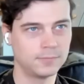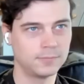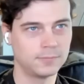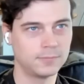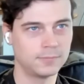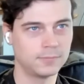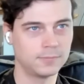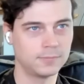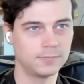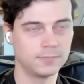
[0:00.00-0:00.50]

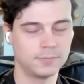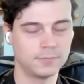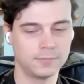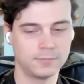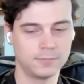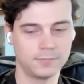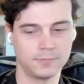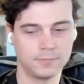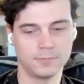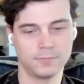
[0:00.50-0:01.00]

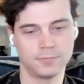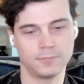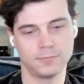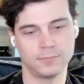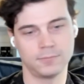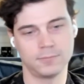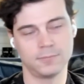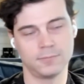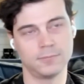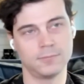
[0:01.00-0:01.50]

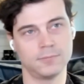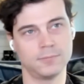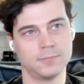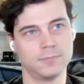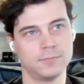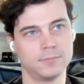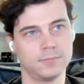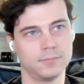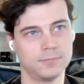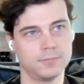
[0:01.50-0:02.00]

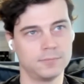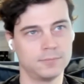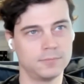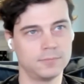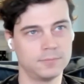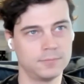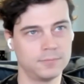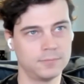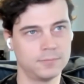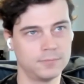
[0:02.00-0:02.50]

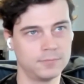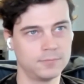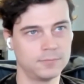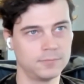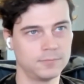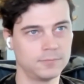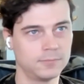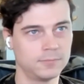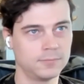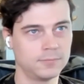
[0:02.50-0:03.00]

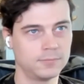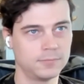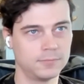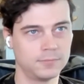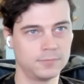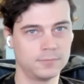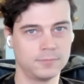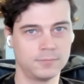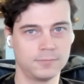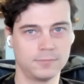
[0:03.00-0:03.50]

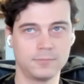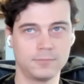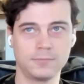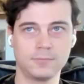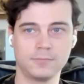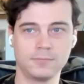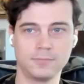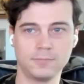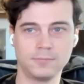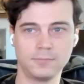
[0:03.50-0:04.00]

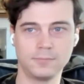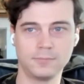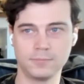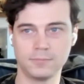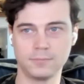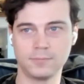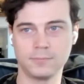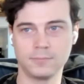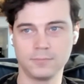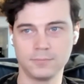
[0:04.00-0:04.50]

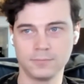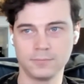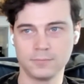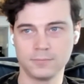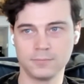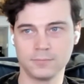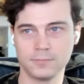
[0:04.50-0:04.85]
This person isn't speaking.